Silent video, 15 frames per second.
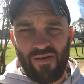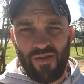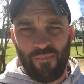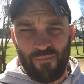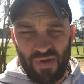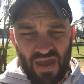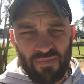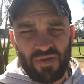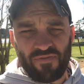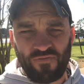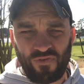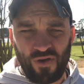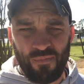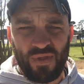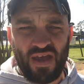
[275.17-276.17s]
And maybe
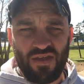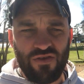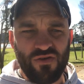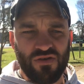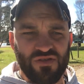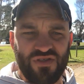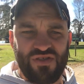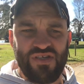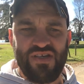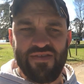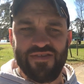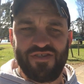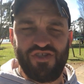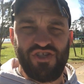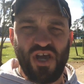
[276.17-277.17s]
from that you can see
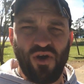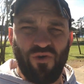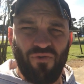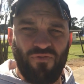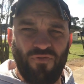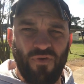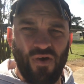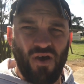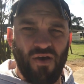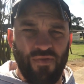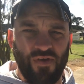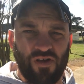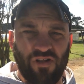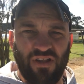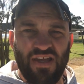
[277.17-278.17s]
the shelf,
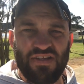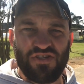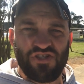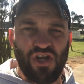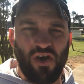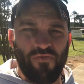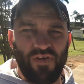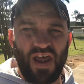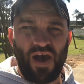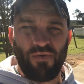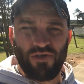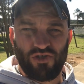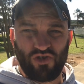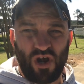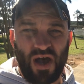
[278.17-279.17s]
the clay shelf, and how
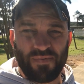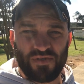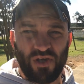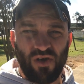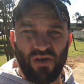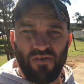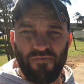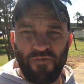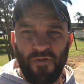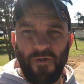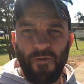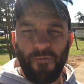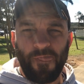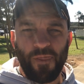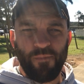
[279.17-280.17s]
it drops off.
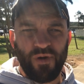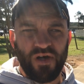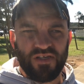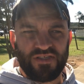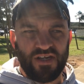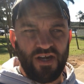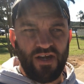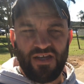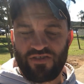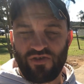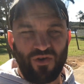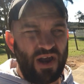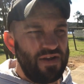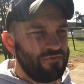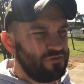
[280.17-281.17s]
But it's
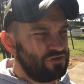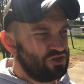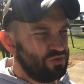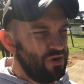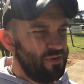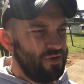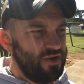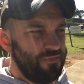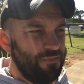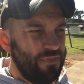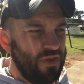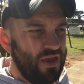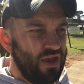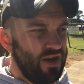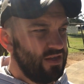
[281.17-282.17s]
great for swimming,
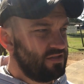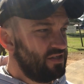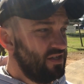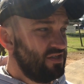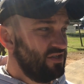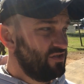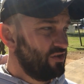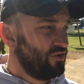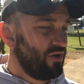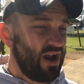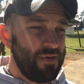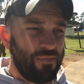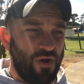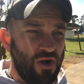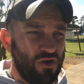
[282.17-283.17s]
and it's just a
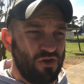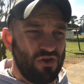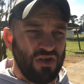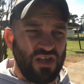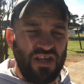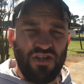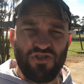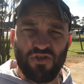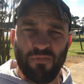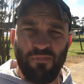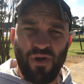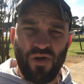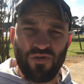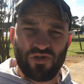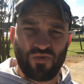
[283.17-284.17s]
great park. You can ease your
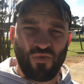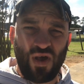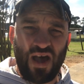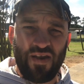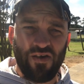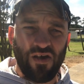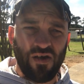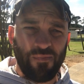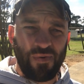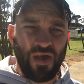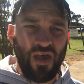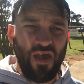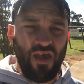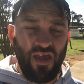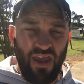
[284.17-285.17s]
boats right up
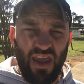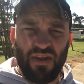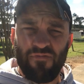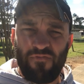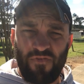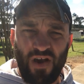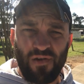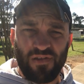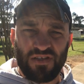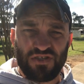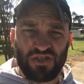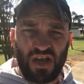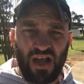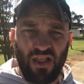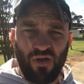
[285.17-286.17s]
in fairly
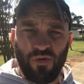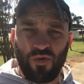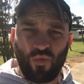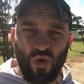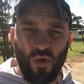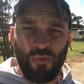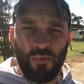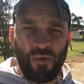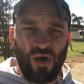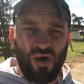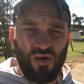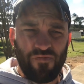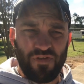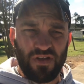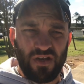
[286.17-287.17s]
shallow and rope them
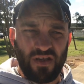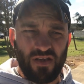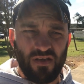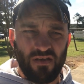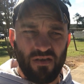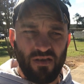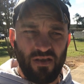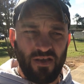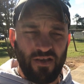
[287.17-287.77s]
off and